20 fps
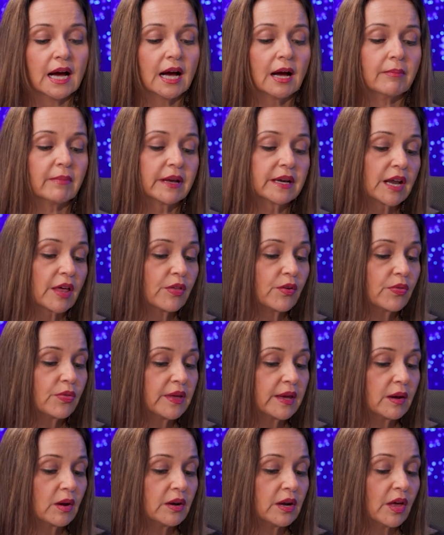Um, another
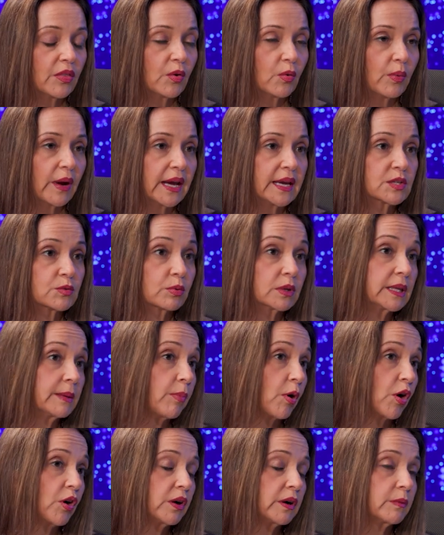thing, another way is really
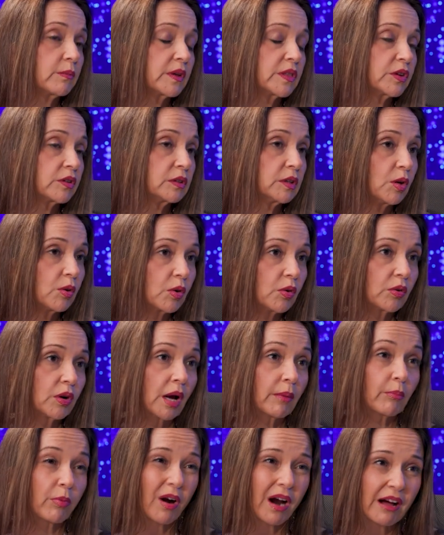partnering with your local
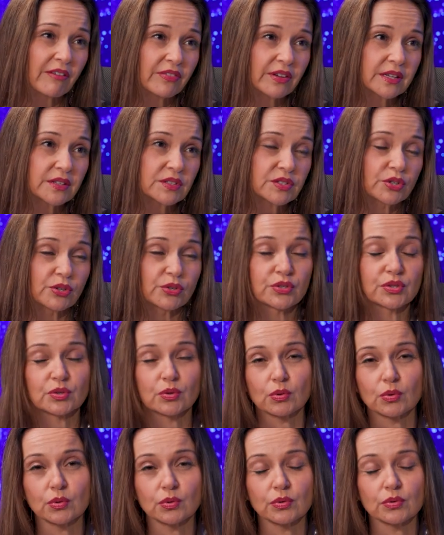nonprofits, your
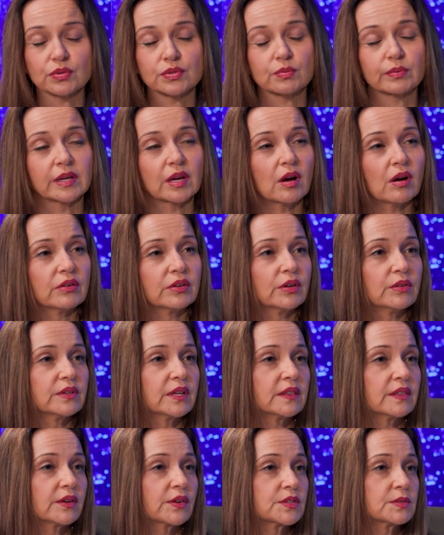schools. We all know
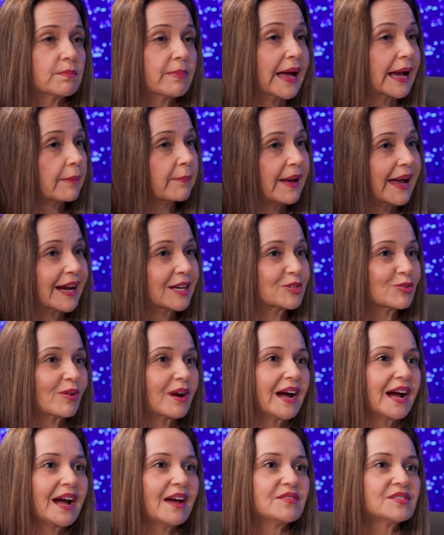that there's backpack
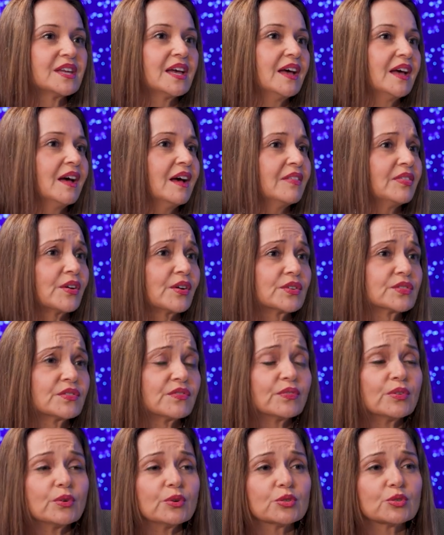drives, there's
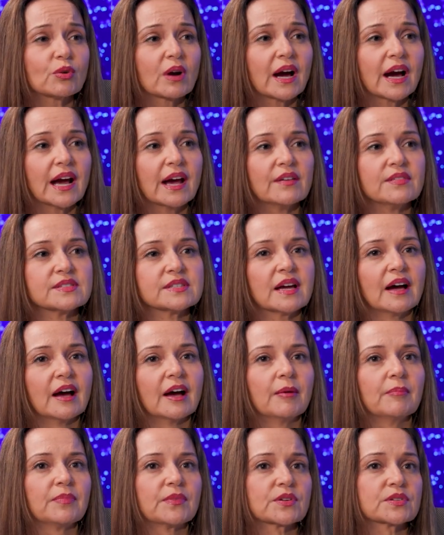food drives,
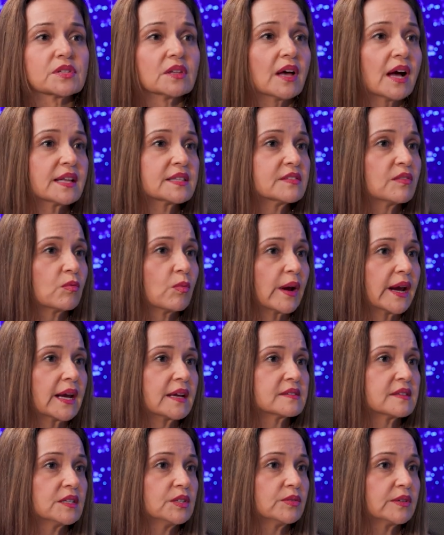um, there's lots of
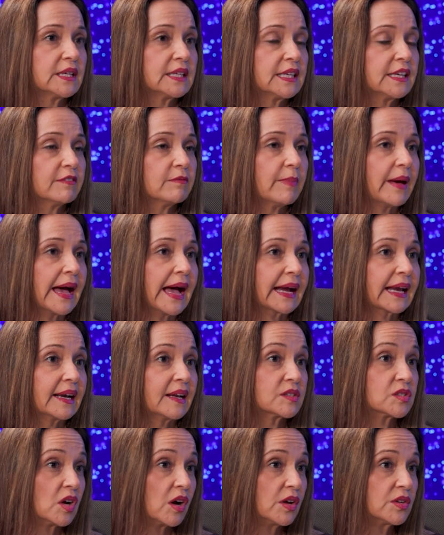ways that you can give back,
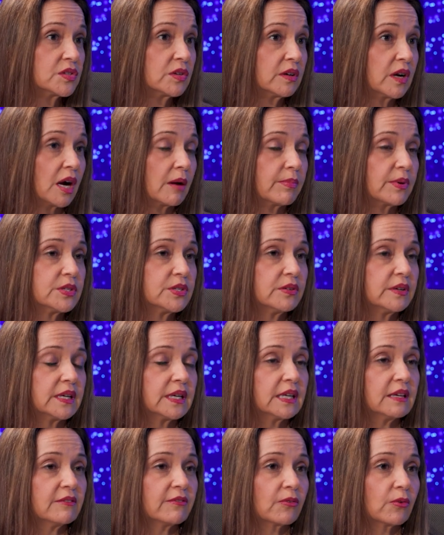and it's also an
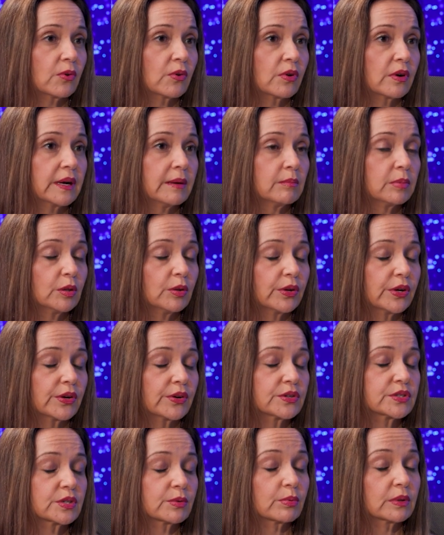opportunity for
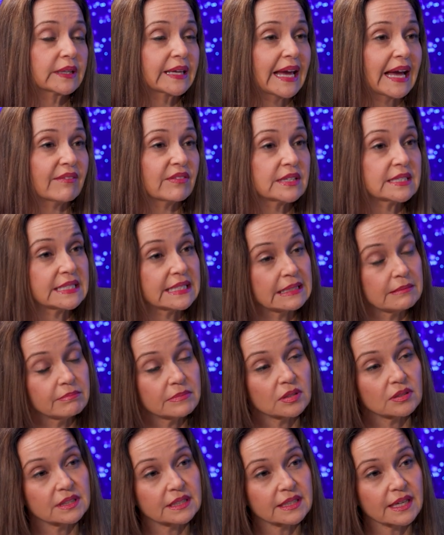employers to really have a team
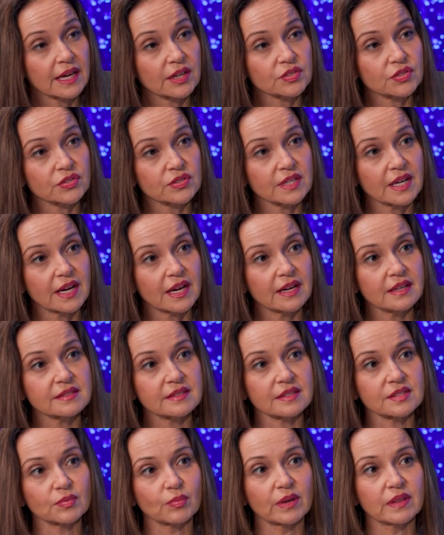building
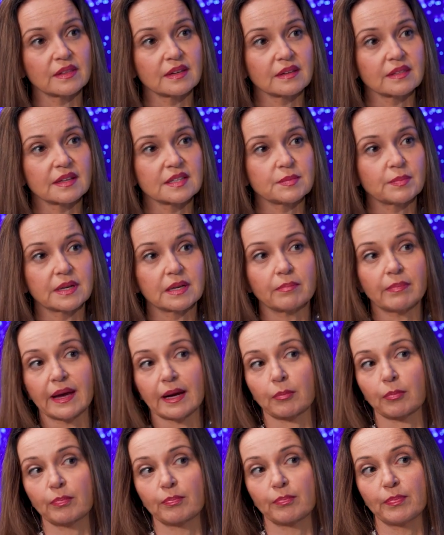exercise. That's one thing that's been
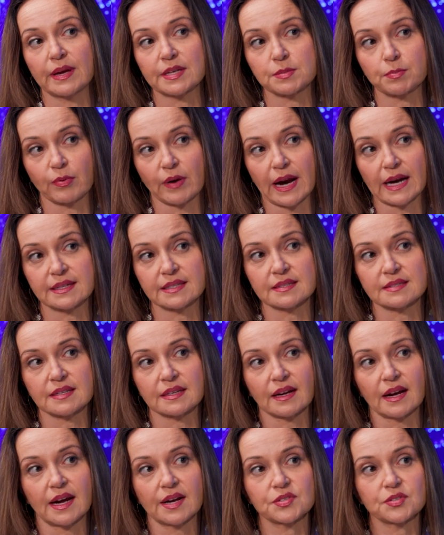a best practice
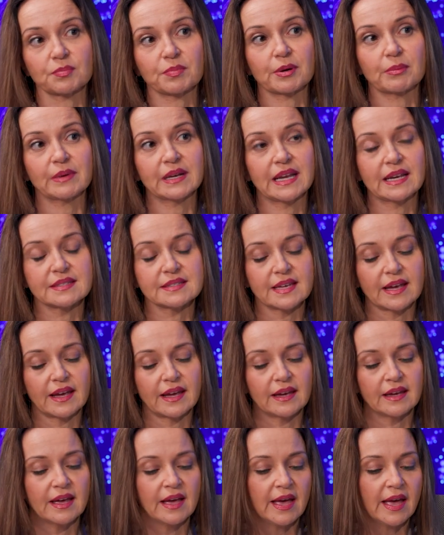at Kaiser
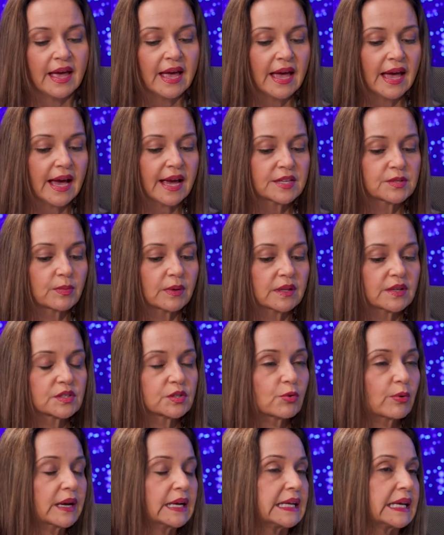Permanente, as well as
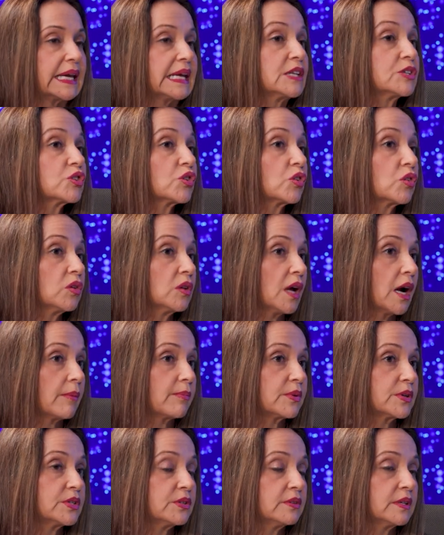creating internal
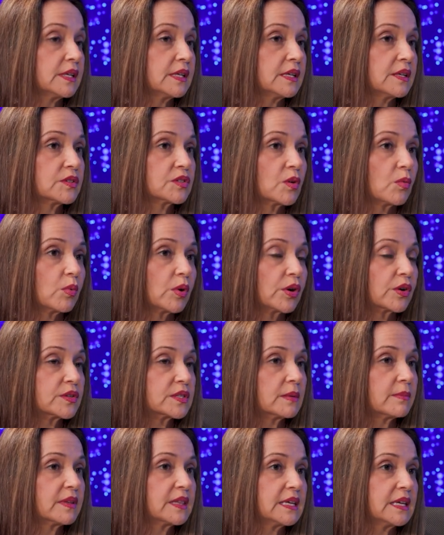opportunities. So, what are
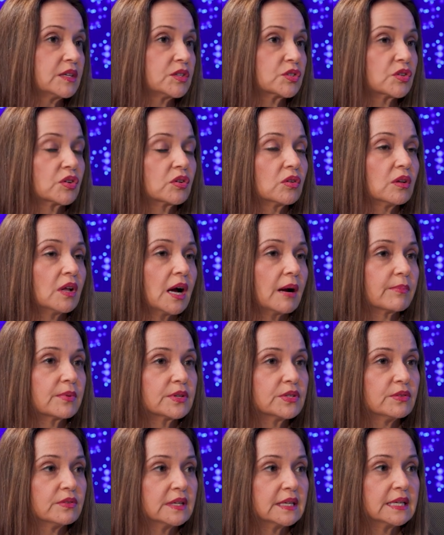some of the internal
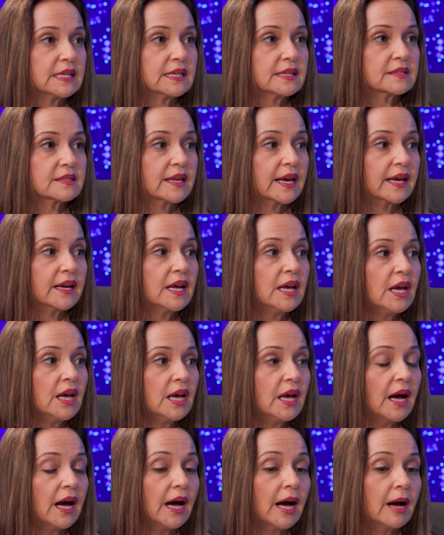opportunities that
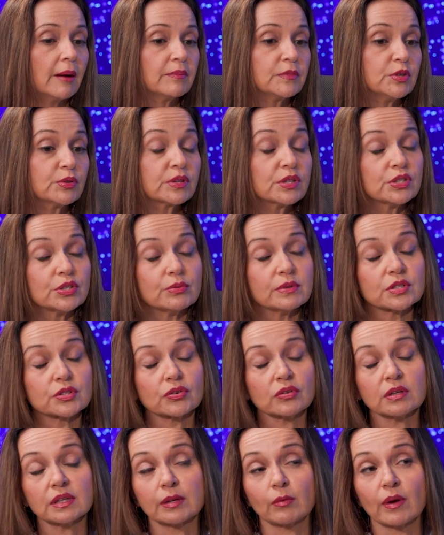um, you can do
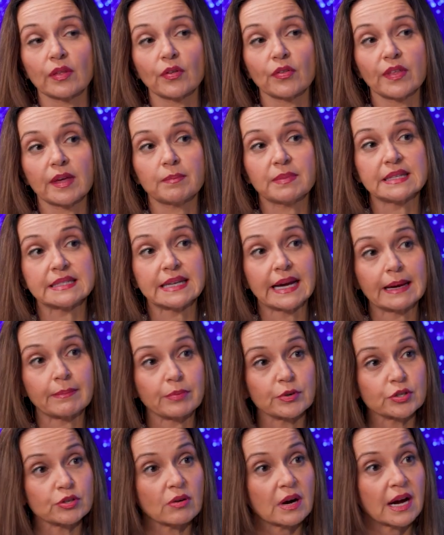internally, whether they be
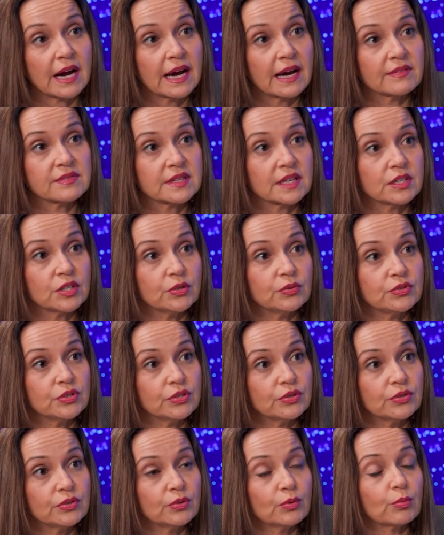diaper drives that you
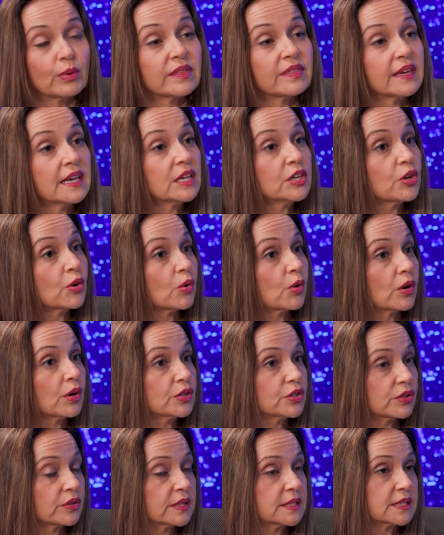do within your
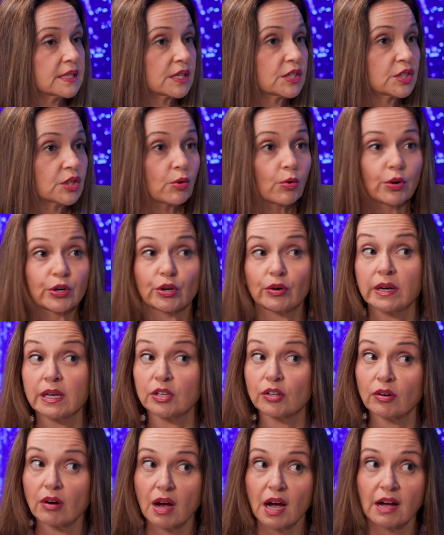jurisdiction or you're
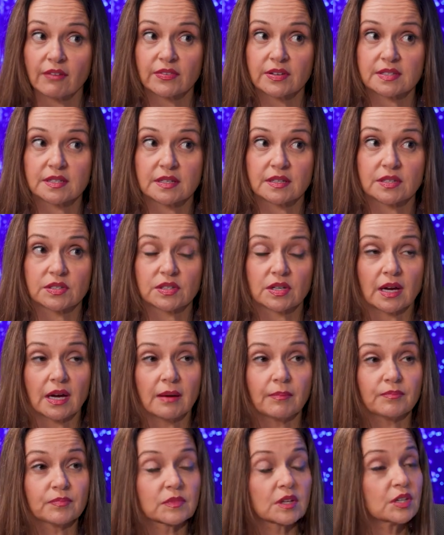in your offices.
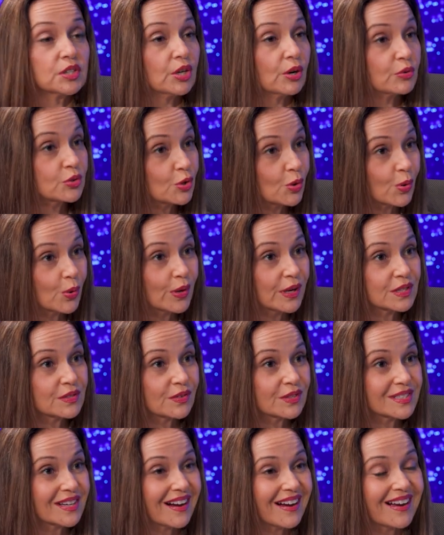Um, you know, Toys
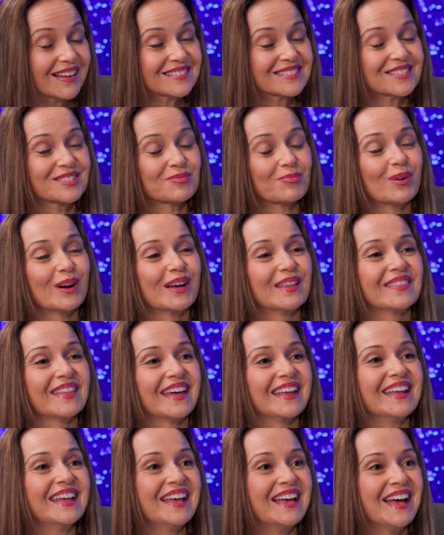for Tots is one
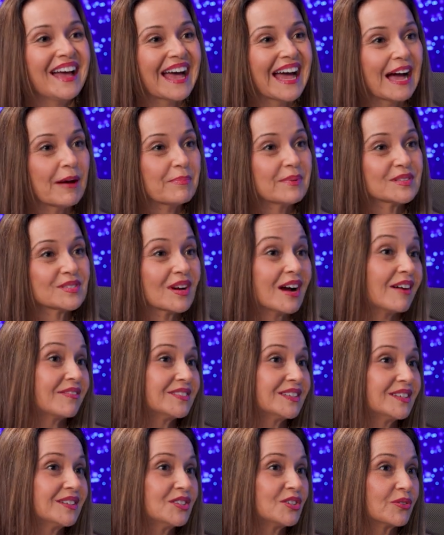that happens
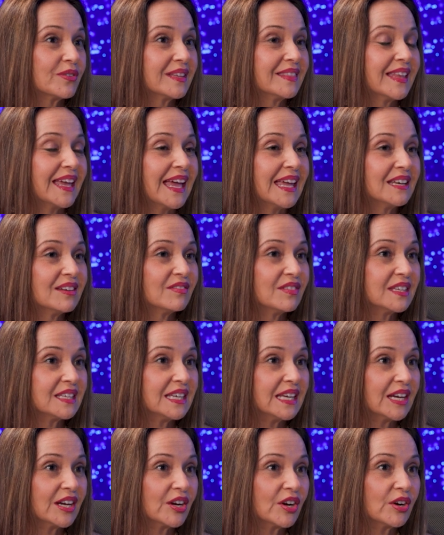often during the end of the
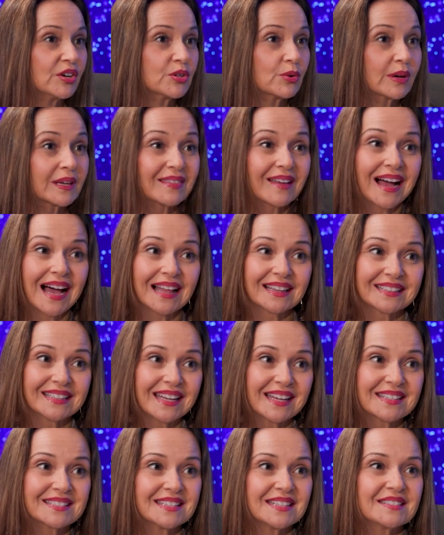year, during the
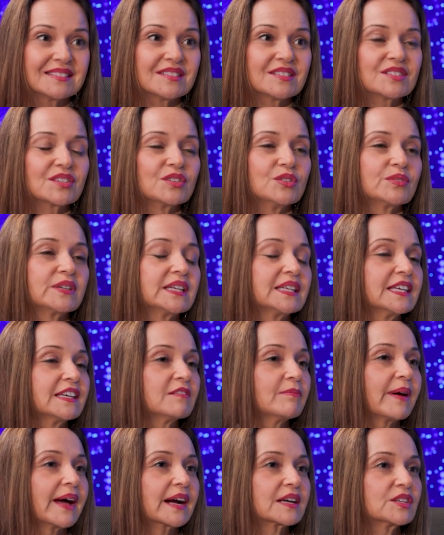holiday season, so you can
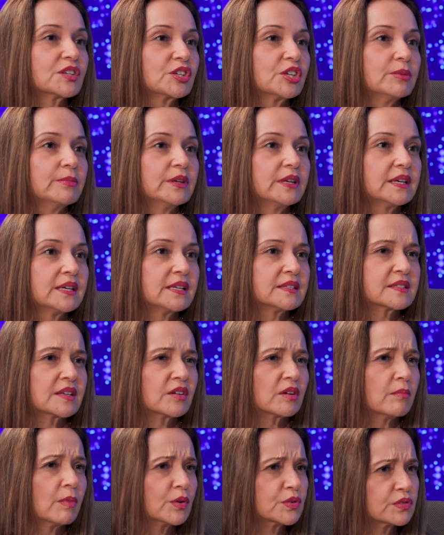give back to communities
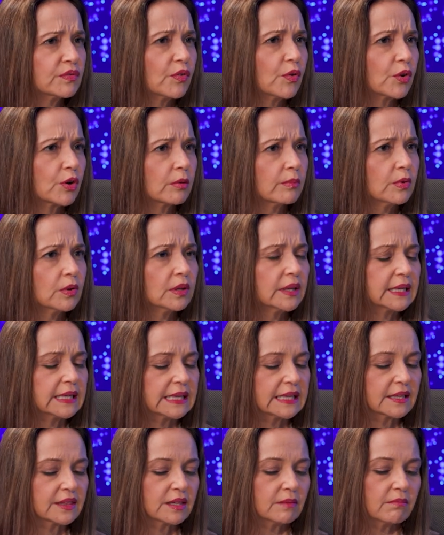that are most vulnerable and
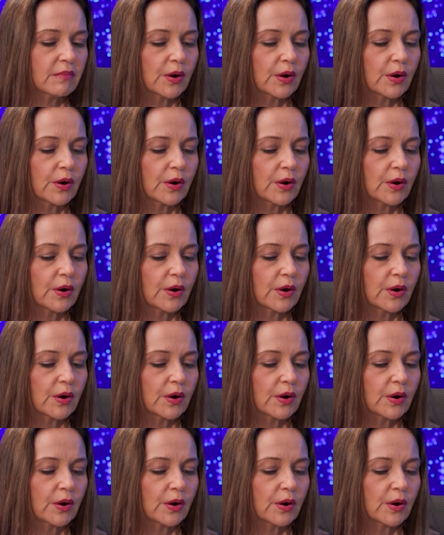need it the